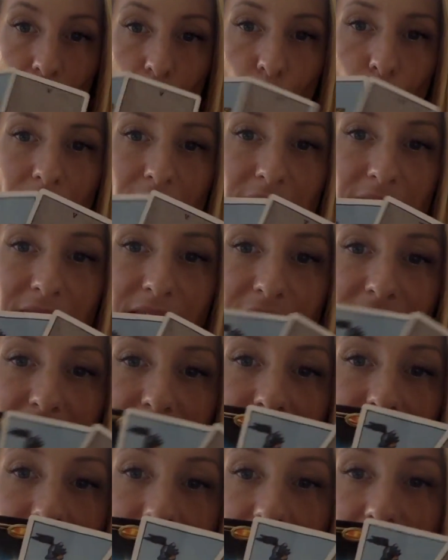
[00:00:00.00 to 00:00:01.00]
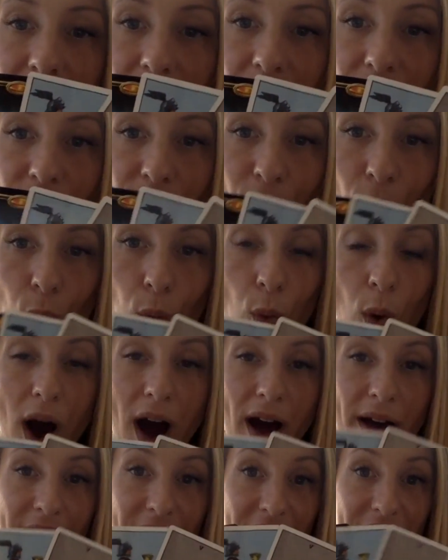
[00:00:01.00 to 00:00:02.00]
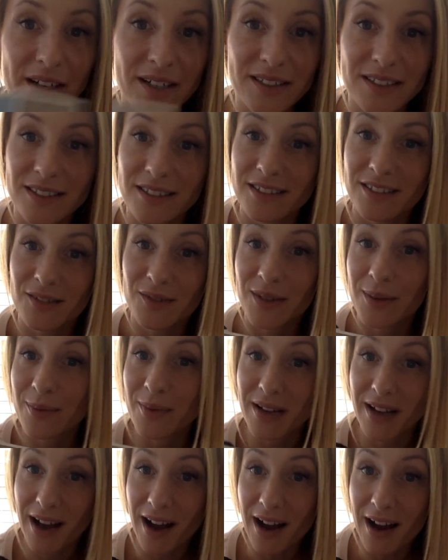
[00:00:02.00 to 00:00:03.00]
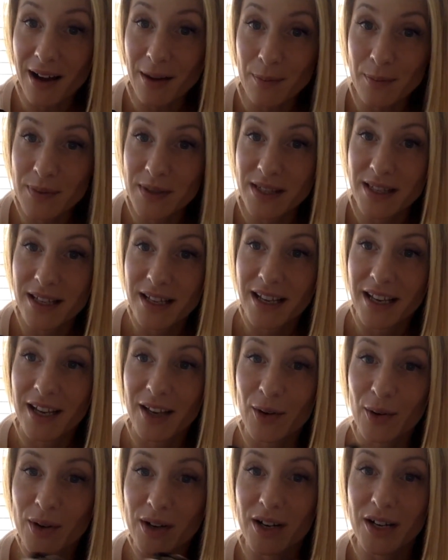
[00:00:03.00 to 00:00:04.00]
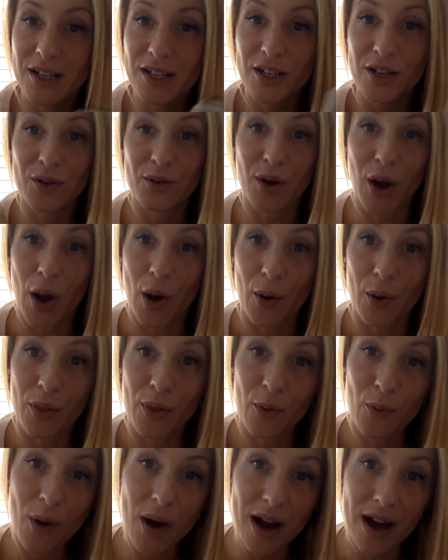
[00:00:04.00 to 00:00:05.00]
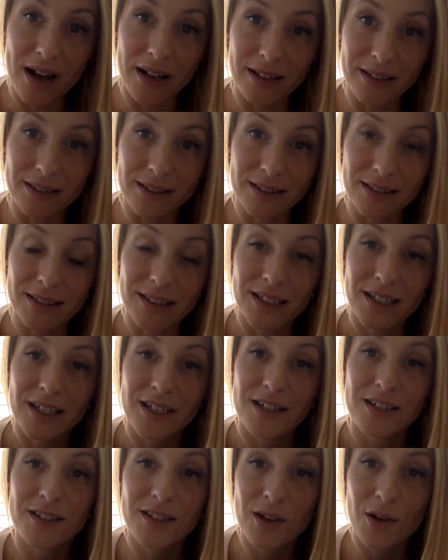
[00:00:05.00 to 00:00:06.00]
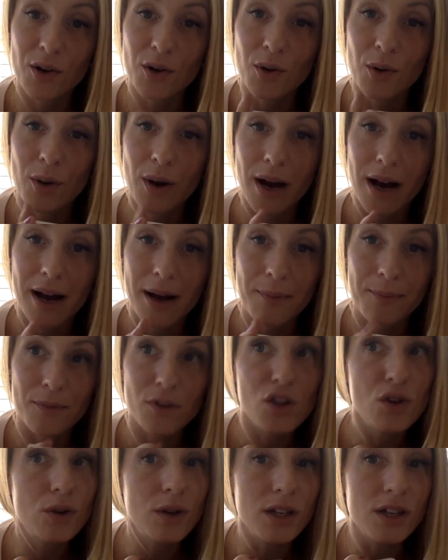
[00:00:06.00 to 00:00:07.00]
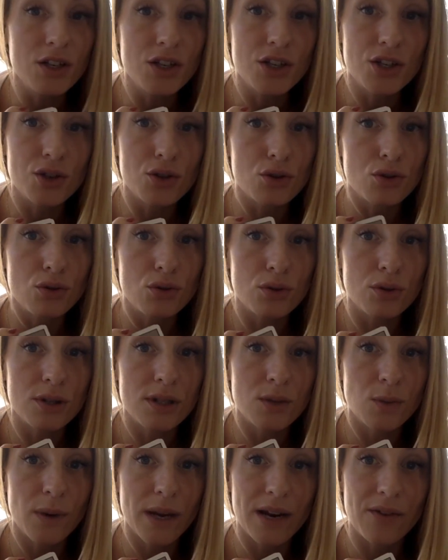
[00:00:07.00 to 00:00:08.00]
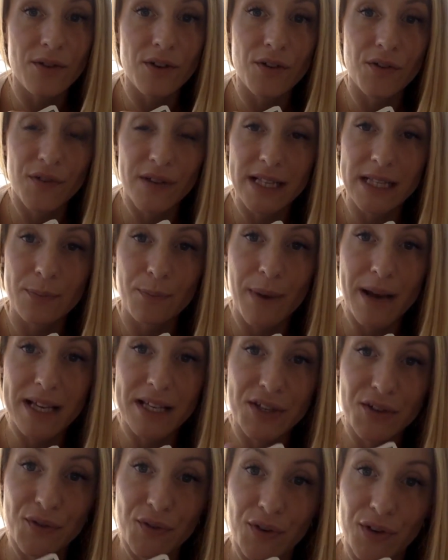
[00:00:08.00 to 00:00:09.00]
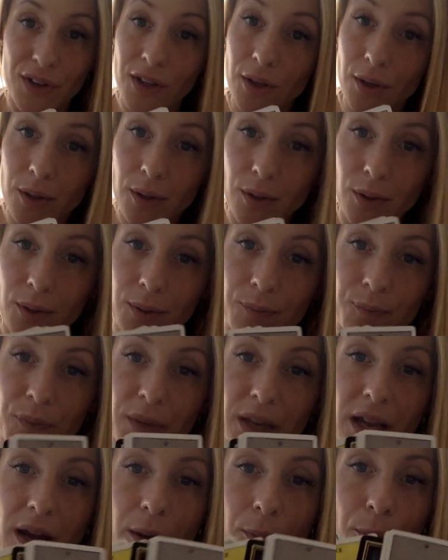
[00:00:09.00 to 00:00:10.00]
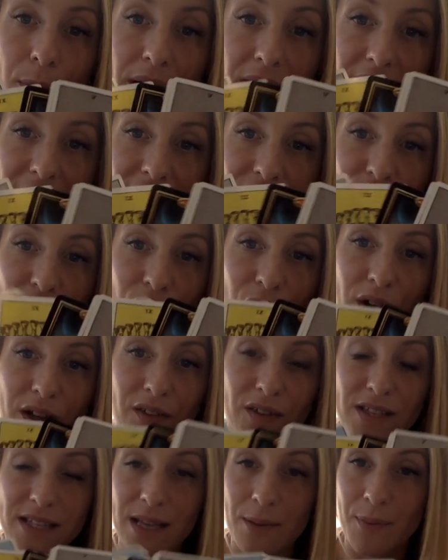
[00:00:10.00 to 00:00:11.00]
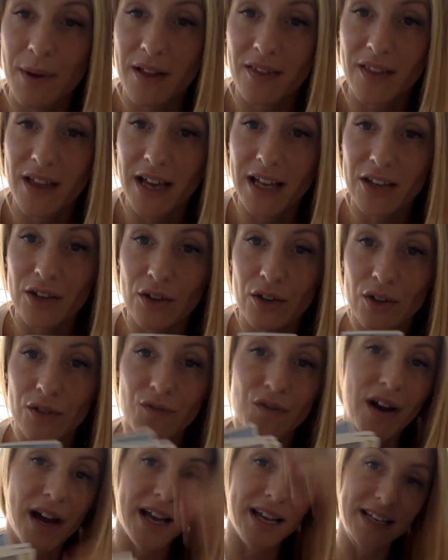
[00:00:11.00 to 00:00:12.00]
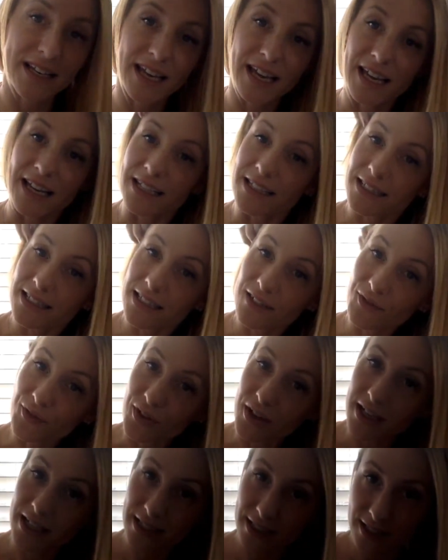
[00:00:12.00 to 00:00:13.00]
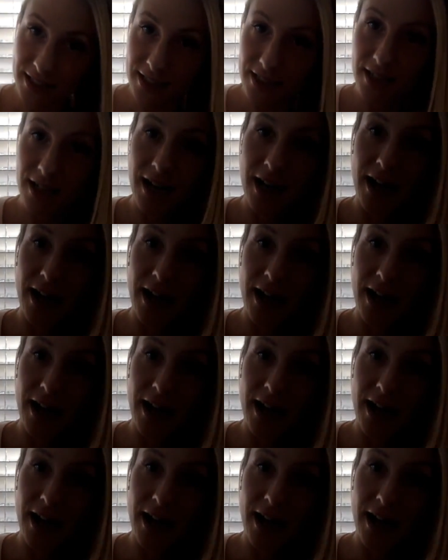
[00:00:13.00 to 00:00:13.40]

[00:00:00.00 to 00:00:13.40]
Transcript: We need the water from the cups in order to grow the wands. So you can choose whatever fits best for you, but if you look this up online, you'll find a different